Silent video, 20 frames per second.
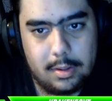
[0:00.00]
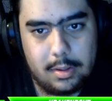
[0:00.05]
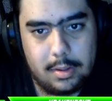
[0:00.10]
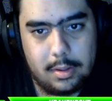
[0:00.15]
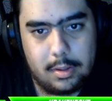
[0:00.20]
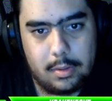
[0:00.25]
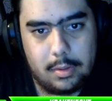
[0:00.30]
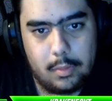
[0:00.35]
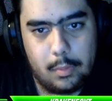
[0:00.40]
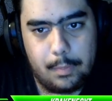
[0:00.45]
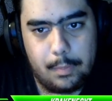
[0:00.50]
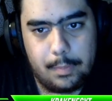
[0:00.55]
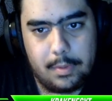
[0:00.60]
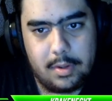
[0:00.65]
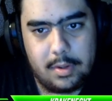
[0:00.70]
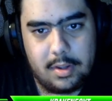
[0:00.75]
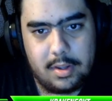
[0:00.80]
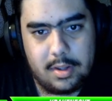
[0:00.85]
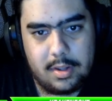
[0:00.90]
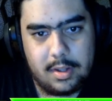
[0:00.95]

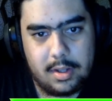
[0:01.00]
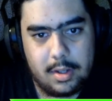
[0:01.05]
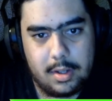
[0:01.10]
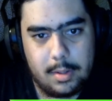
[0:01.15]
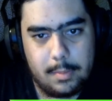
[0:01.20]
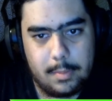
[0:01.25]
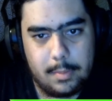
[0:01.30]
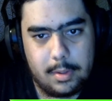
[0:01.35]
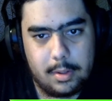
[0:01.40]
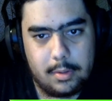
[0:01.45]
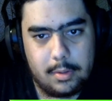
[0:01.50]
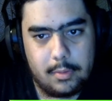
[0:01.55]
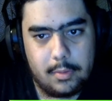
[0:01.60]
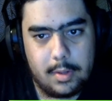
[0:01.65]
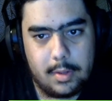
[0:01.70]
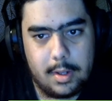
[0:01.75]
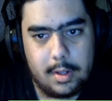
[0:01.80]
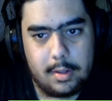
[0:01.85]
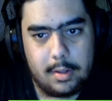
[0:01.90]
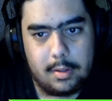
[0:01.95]
Oops. I didn't mean to do
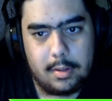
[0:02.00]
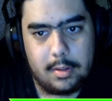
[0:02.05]
that.